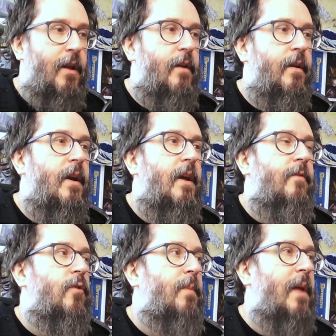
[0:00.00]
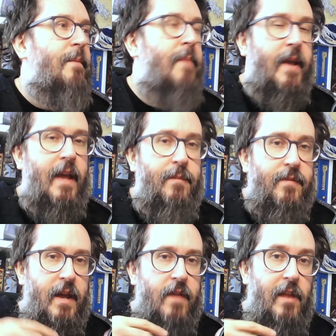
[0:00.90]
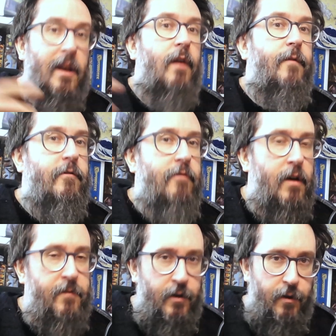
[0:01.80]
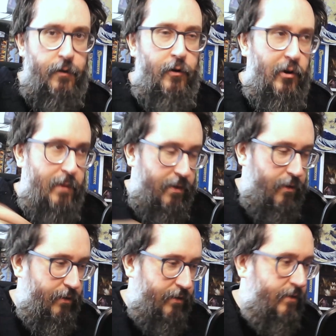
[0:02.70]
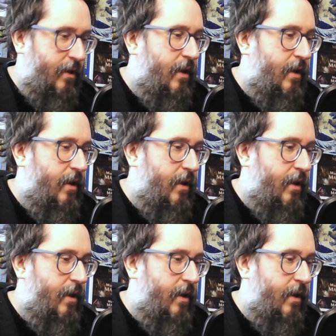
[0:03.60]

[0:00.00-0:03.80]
If you want to play a mega game set in the Lovecraft Cthulhu mythos,